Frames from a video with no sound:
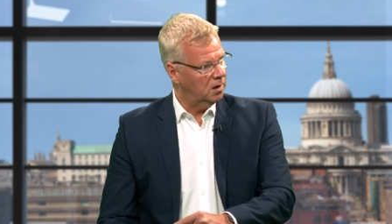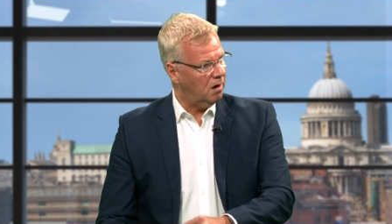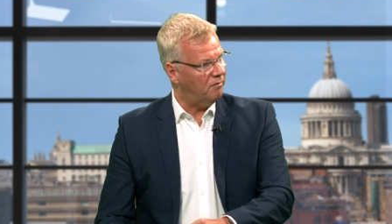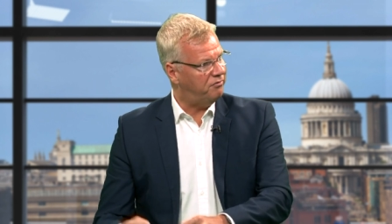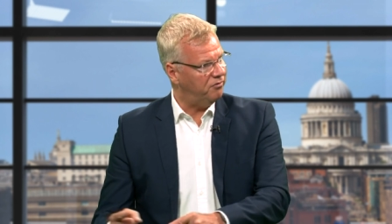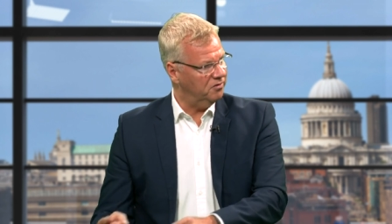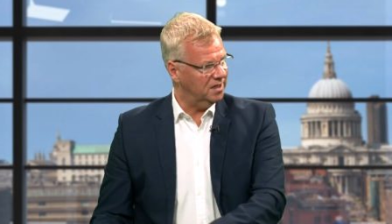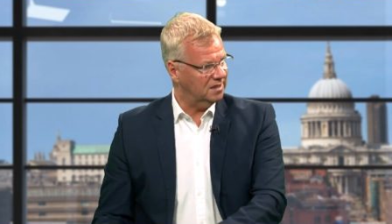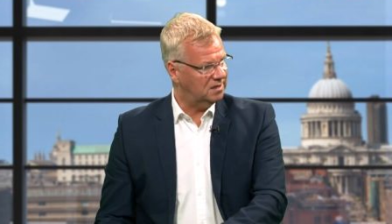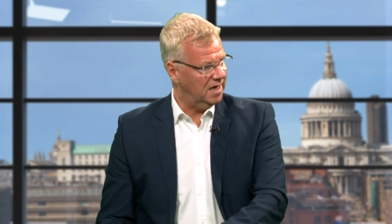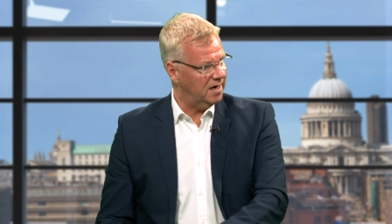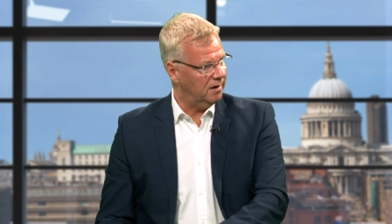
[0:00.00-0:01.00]
of funding
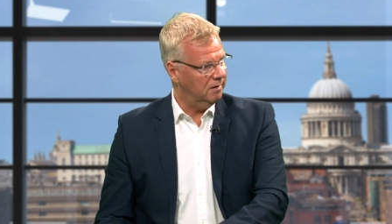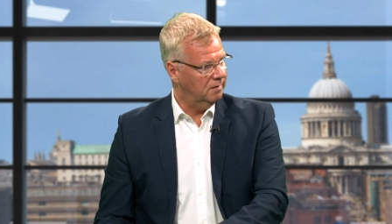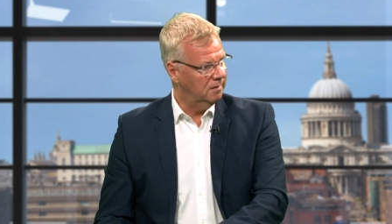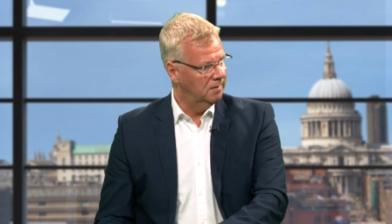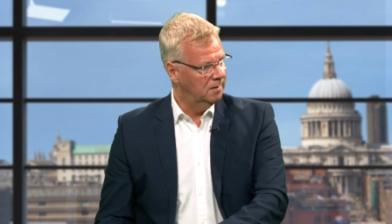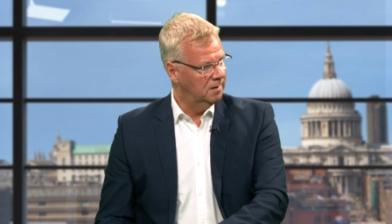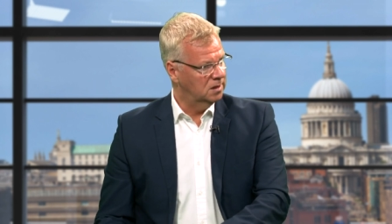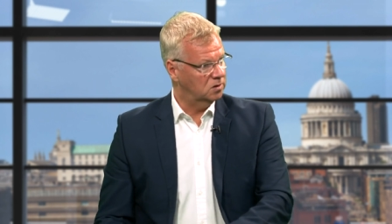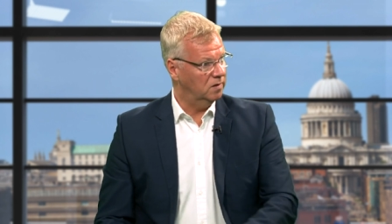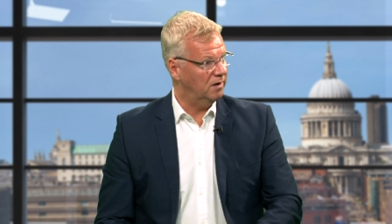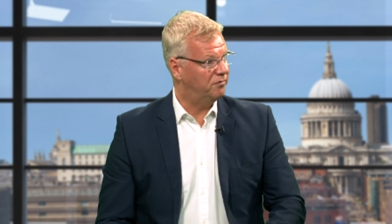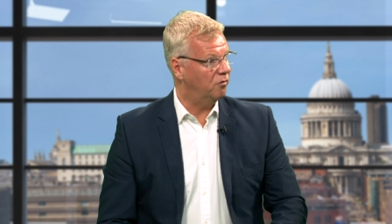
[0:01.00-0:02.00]
terror. So
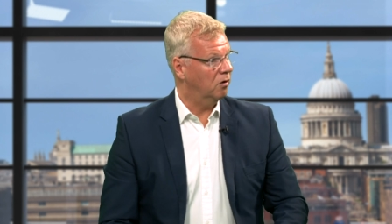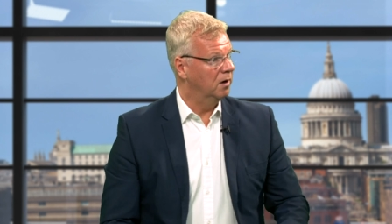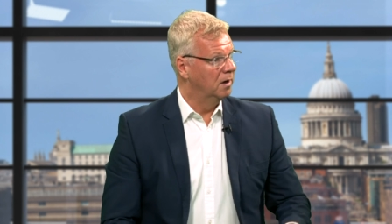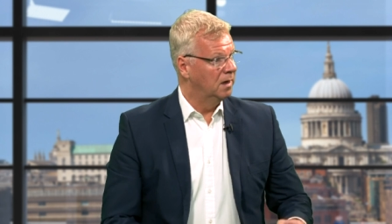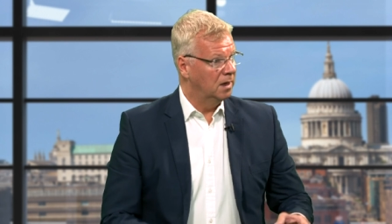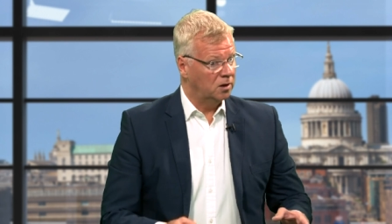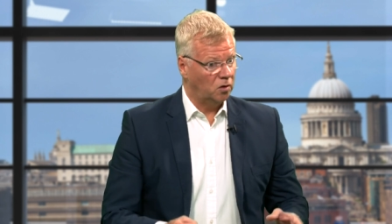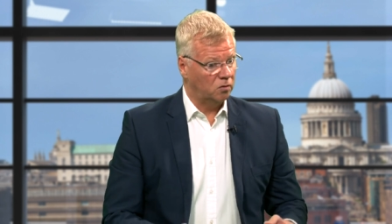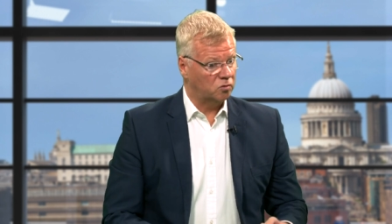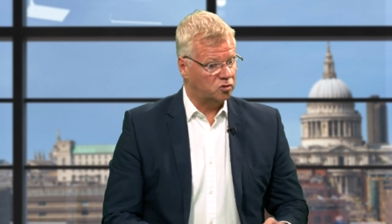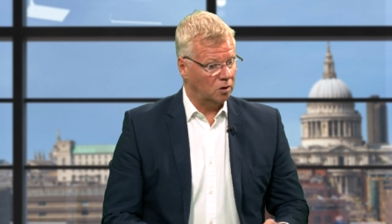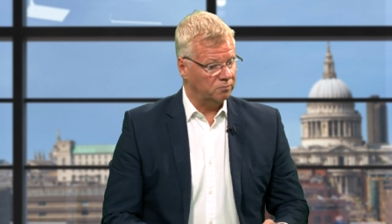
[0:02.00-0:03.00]
therefore,
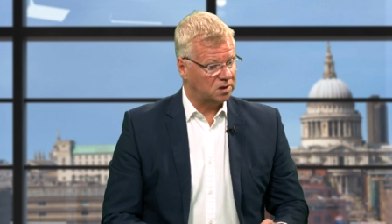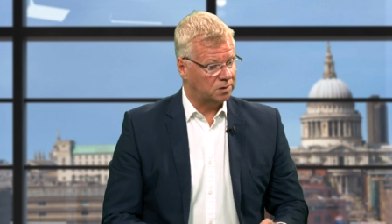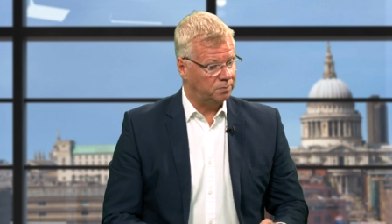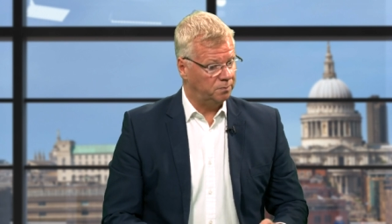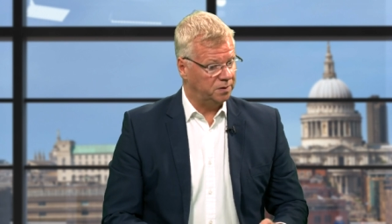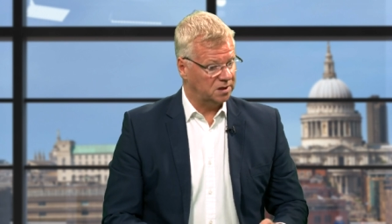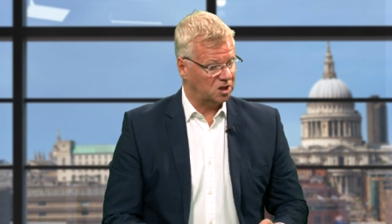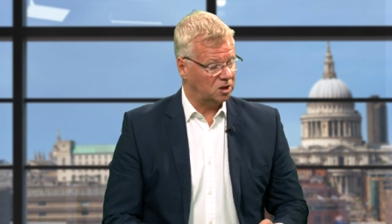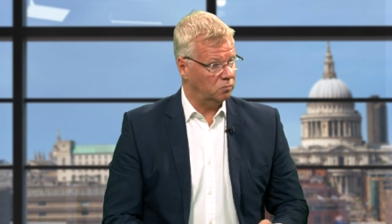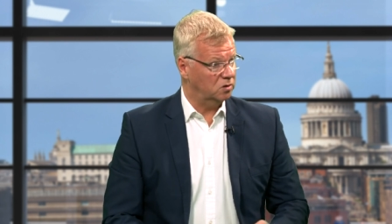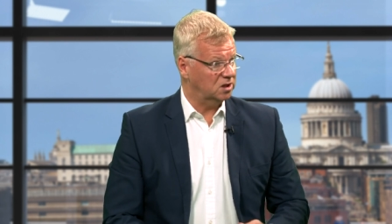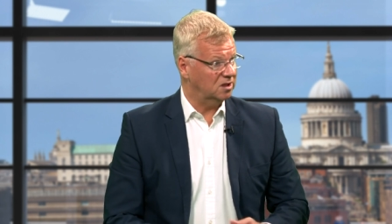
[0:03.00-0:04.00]
Donald Trump's
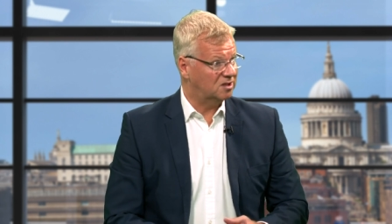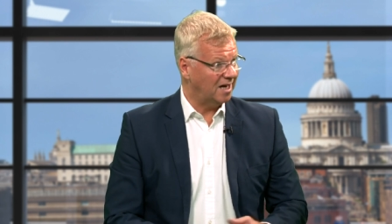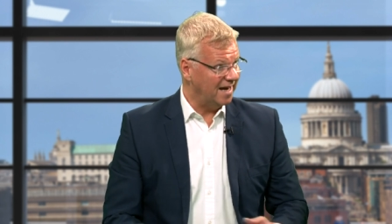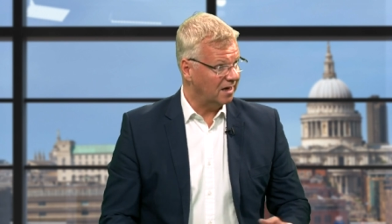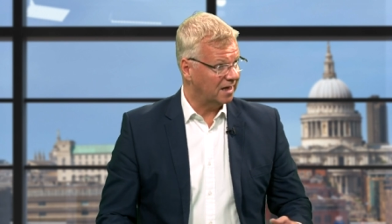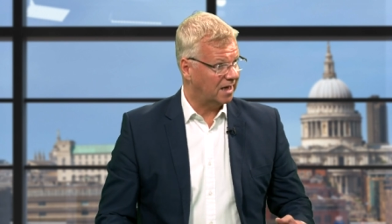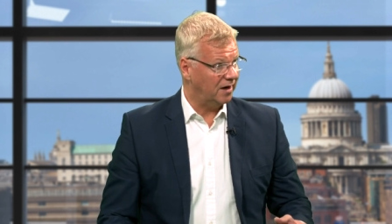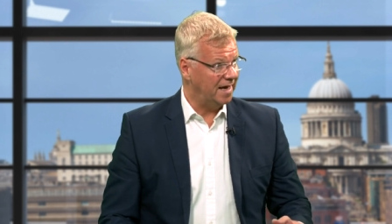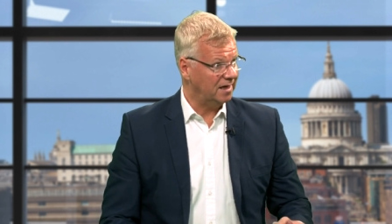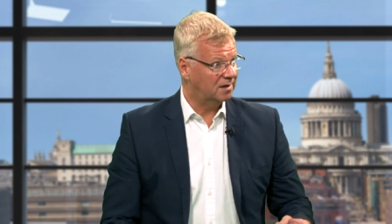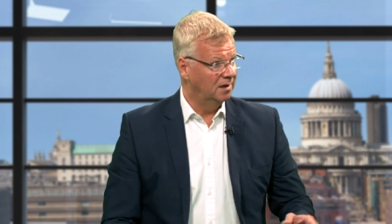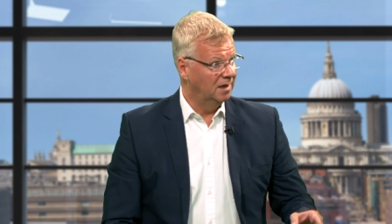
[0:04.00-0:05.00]
position was entirely
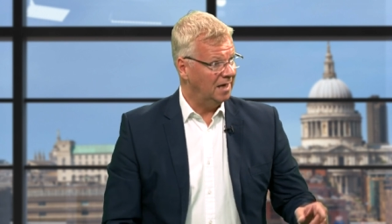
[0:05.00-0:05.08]
correct.